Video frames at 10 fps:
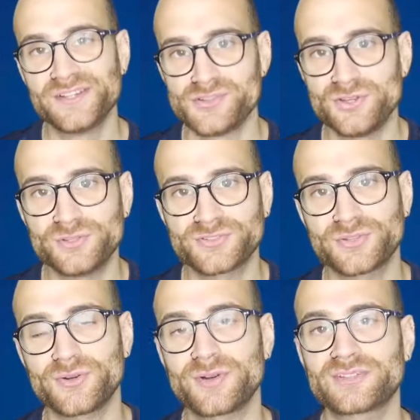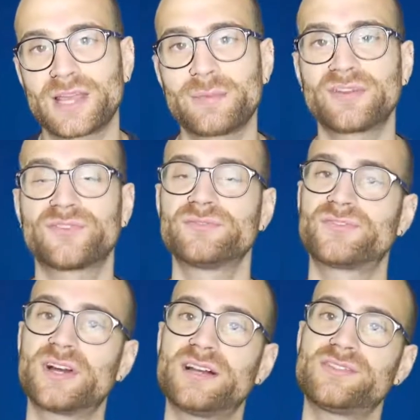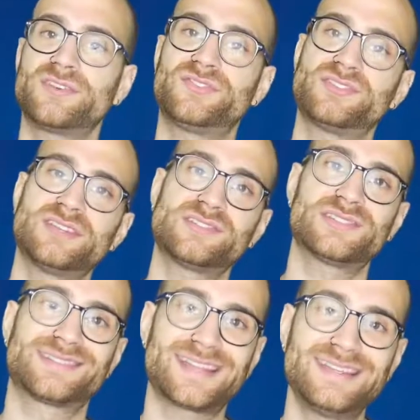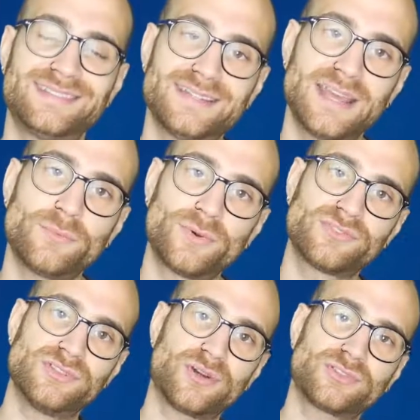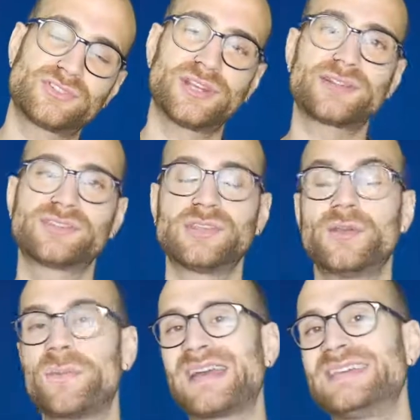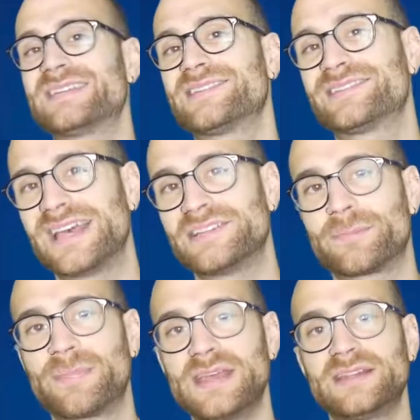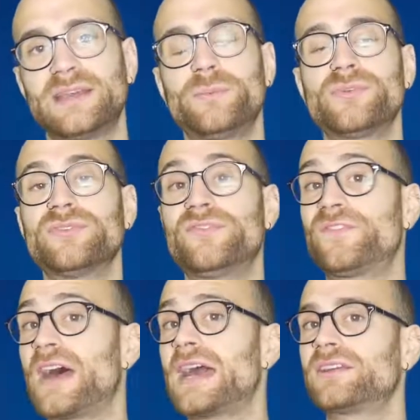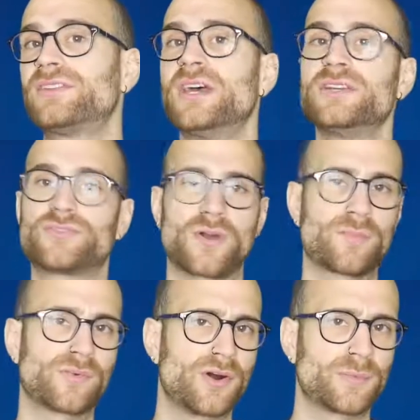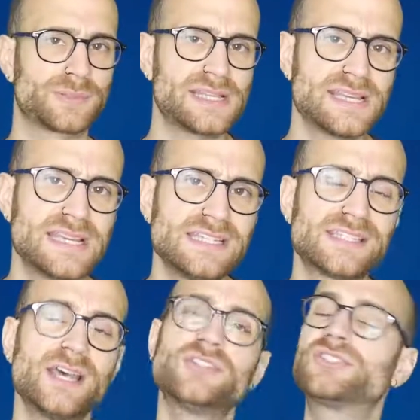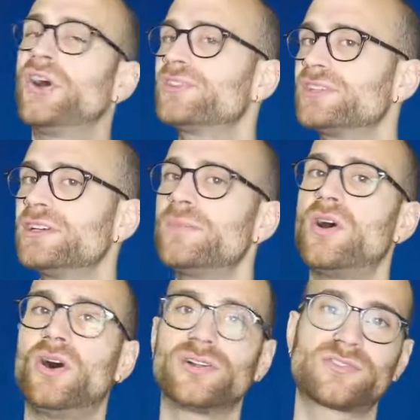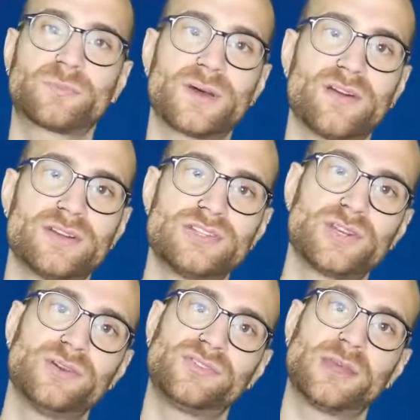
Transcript: News stories coming from France have since stated it was not Chelsea who made said bid. It was in fact, drumroll please, Tottenham Hotspur and Jose